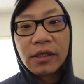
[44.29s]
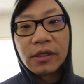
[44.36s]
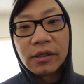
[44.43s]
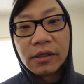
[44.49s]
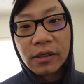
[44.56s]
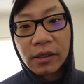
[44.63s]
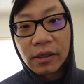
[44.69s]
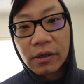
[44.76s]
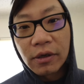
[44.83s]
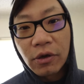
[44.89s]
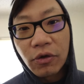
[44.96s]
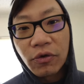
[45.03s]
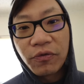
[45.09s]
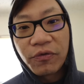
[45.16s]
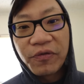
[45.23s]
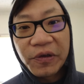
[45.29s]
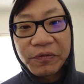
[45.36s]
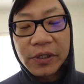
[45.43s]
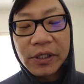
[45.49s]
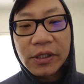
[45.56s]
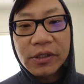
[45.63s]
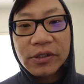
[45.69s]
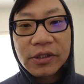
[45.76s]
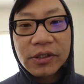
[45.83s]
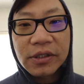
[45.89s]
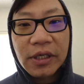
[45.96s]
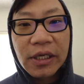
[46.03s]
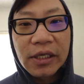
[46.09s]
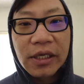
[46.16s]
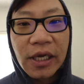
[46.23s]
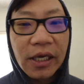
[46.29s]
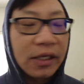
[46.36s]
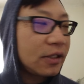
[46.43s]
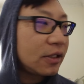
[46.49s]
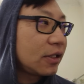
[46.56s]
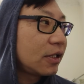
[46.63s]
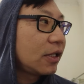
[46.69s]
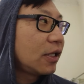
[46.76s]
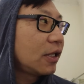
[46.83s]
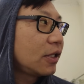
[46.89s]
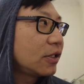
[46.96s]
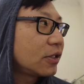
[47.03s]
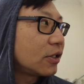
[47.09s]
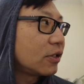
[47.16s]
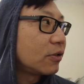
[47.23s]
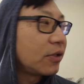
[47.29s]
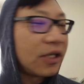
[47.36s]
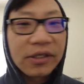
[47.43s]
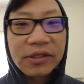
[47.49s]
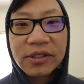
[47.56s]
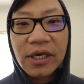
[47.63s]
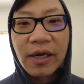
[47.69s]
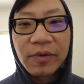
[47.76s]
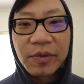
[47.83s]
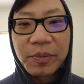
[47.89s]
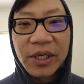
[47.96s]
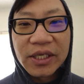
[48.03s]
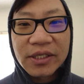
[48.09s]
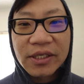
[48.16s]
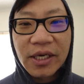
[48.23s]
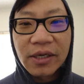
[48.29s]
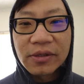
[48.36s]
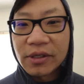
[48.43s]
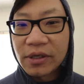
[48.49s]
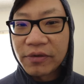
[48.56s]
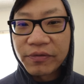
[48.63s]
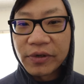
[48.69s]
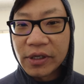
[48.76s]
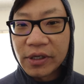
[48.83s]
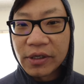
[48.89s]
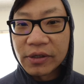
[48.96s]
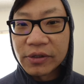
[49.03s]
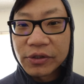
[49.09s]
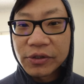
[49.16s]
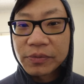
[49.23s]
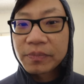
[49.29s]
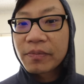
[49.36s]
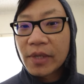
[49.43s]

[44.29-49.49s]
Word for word: in the low 50s at night. So it is time to bust out the different heaters.